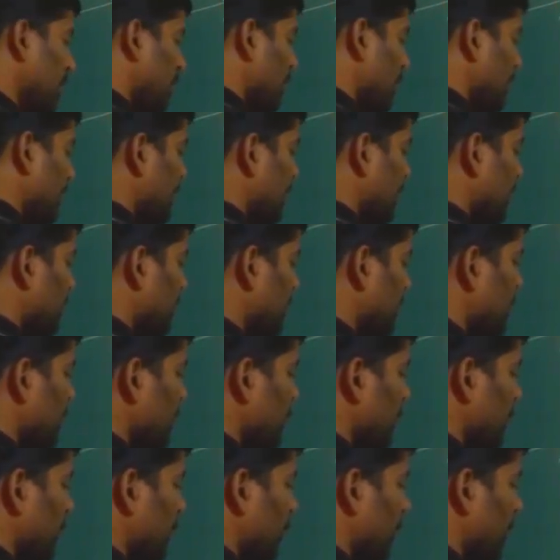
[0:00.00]
What is the expression
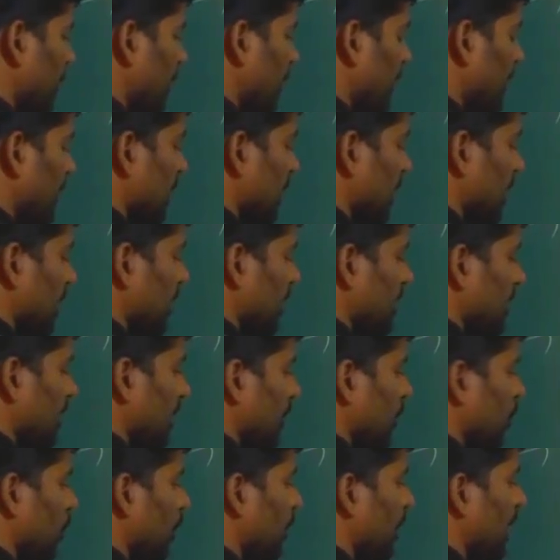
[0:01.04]
for fundamental
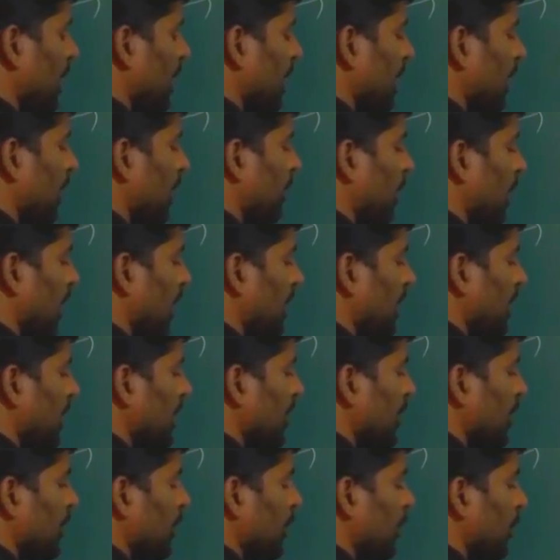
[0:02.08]
transition? Omega bar E
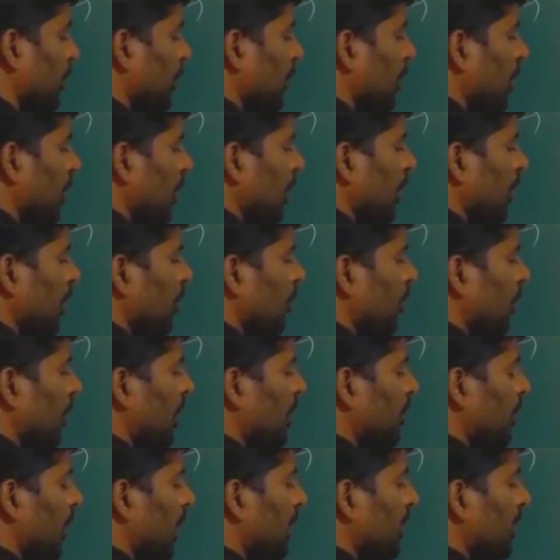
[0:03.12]
into
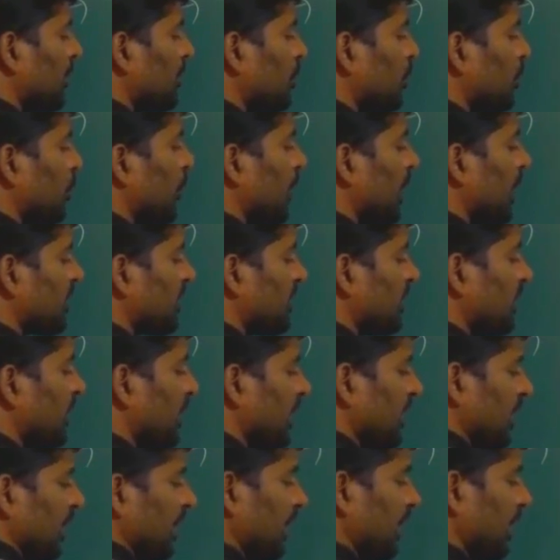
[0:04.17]
1 minus
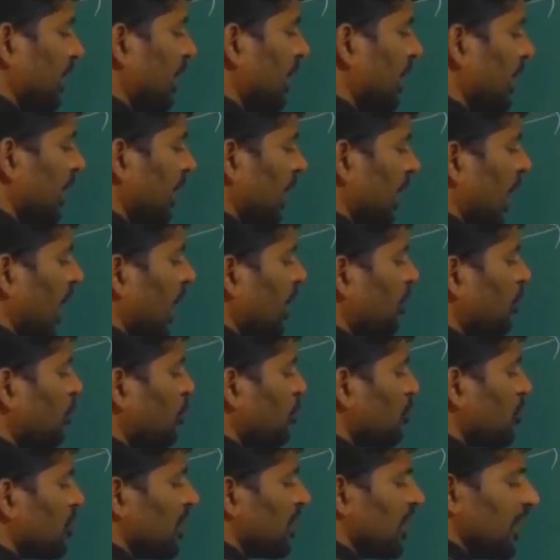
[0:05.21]
2xen.
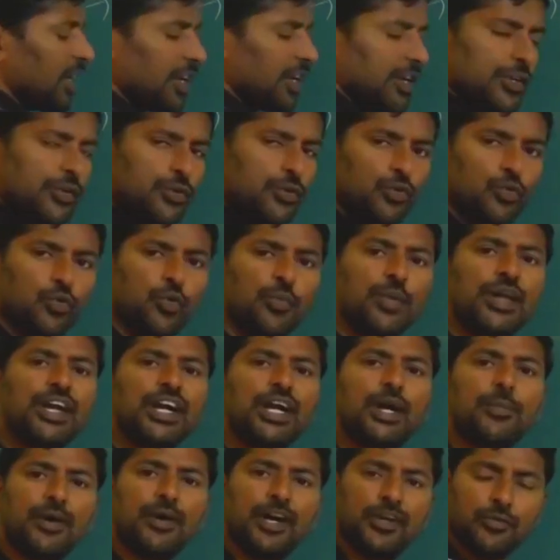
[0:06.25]
Almost near to
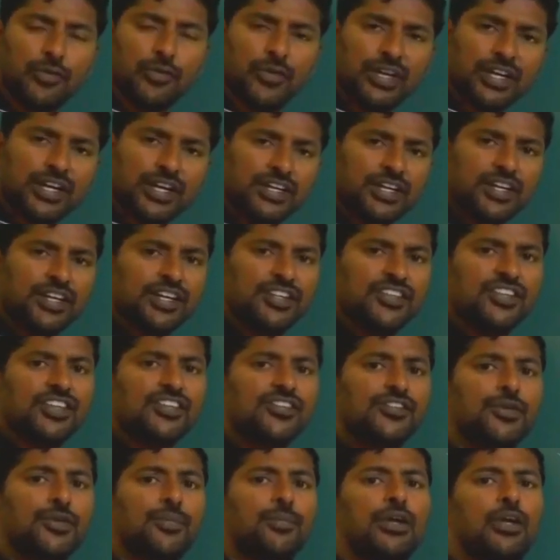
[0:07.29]
omega bar we will get it.
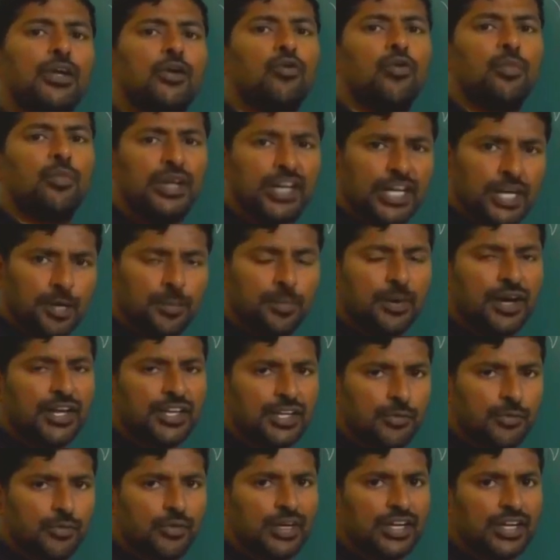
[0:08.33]
Just below omega bar E
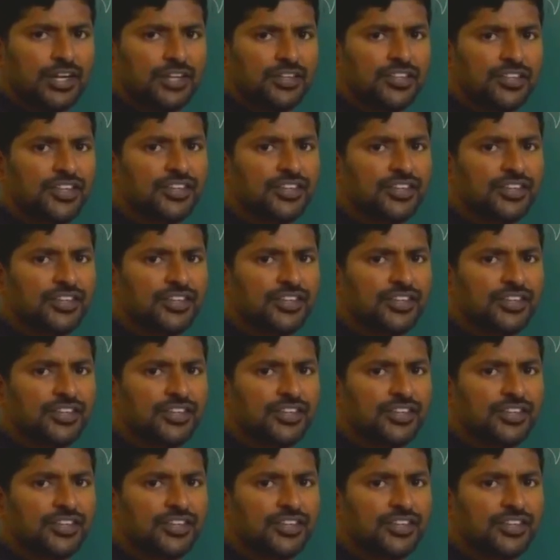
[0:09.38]
we will get.